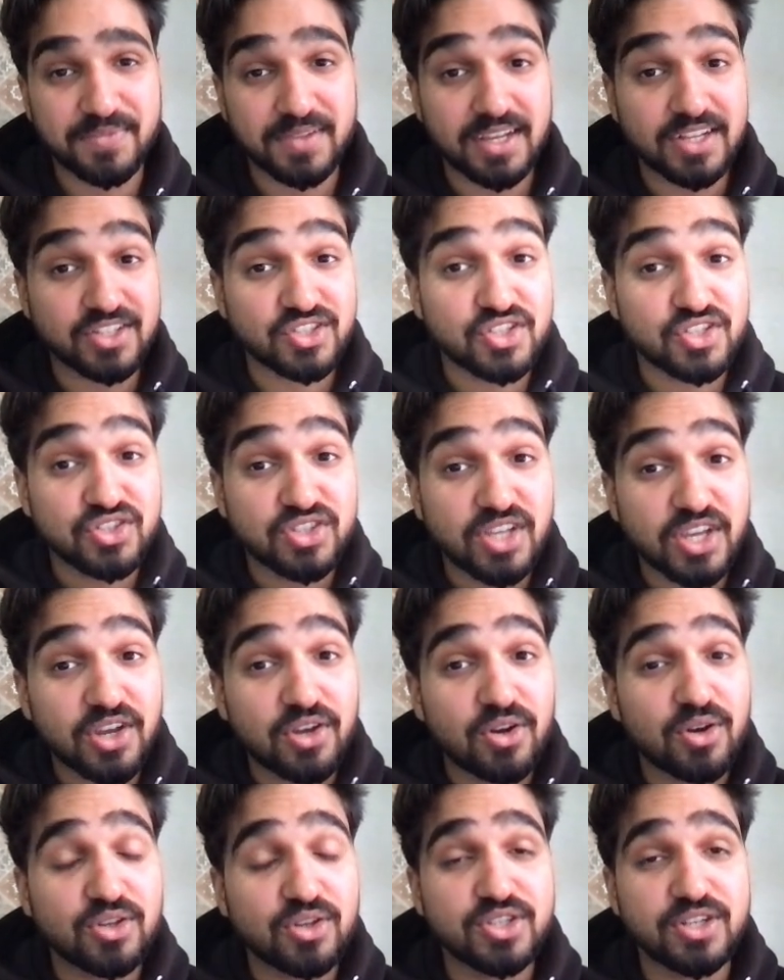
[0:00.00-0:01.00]
It's a
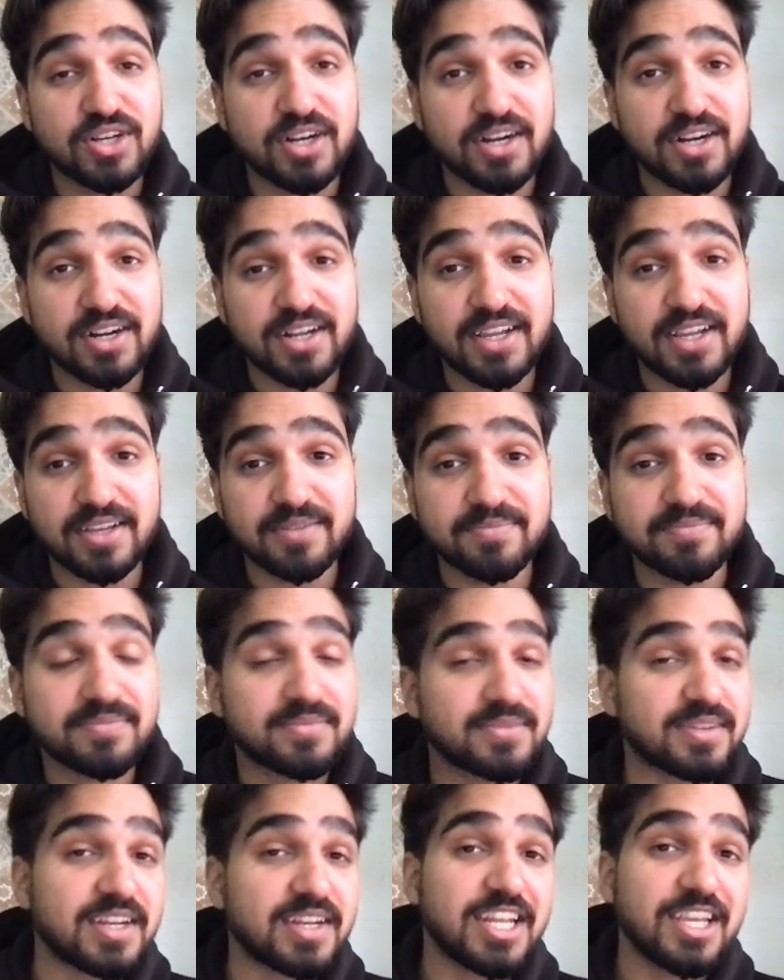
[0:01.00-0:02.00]
psychological trick.
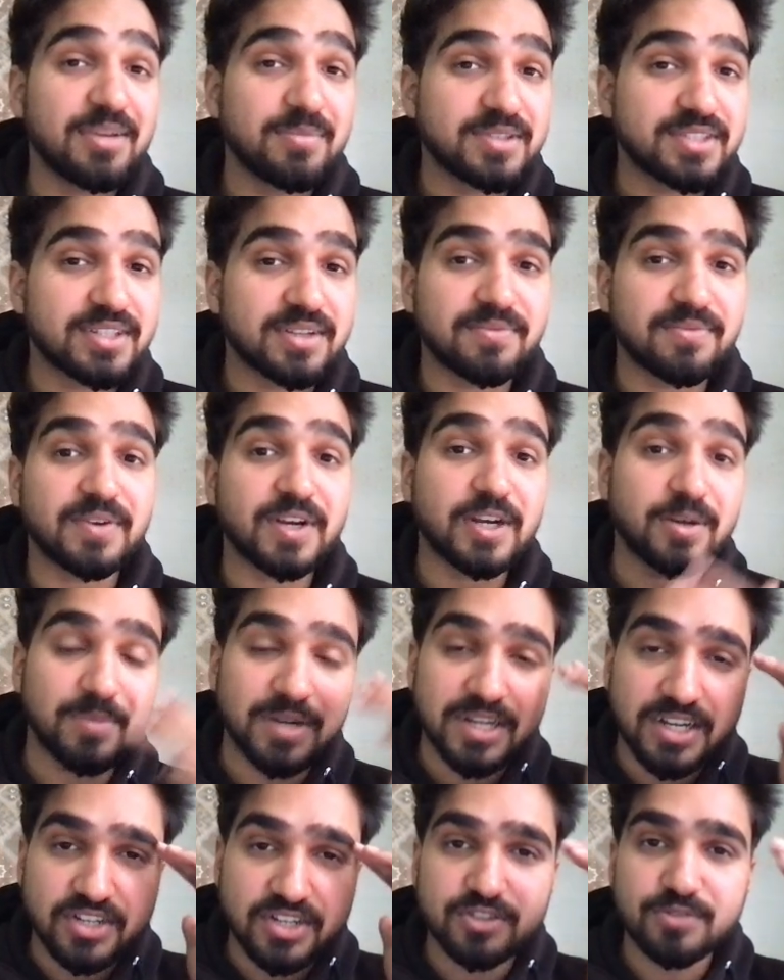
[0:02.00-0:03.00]
The name is difficult,
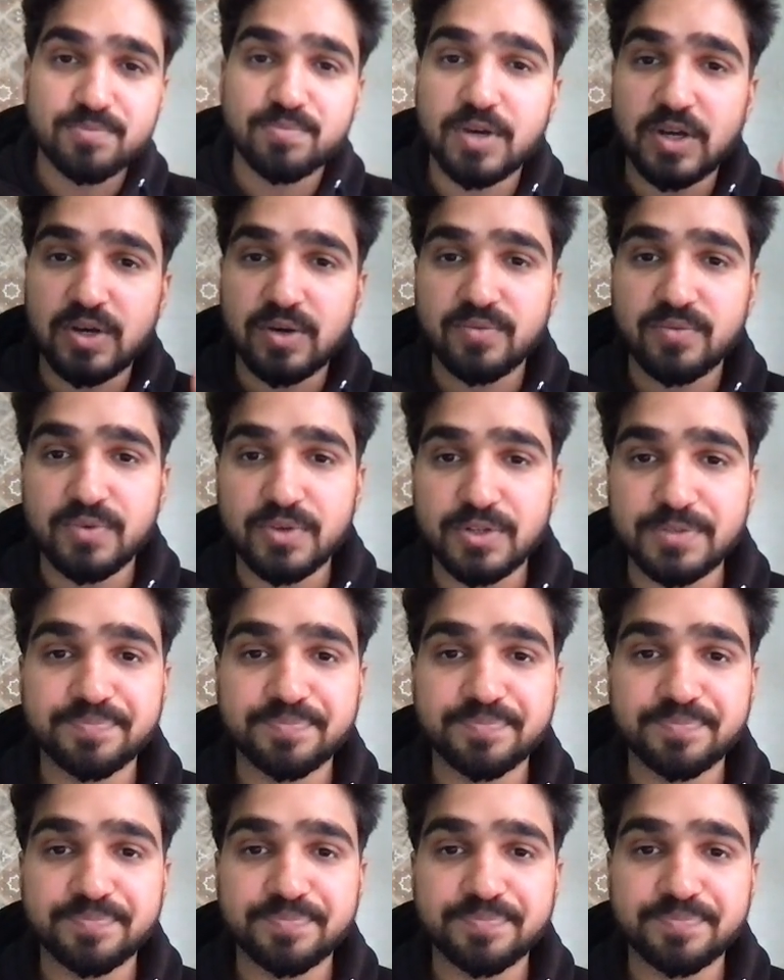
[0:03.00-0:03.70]
but it's powerful.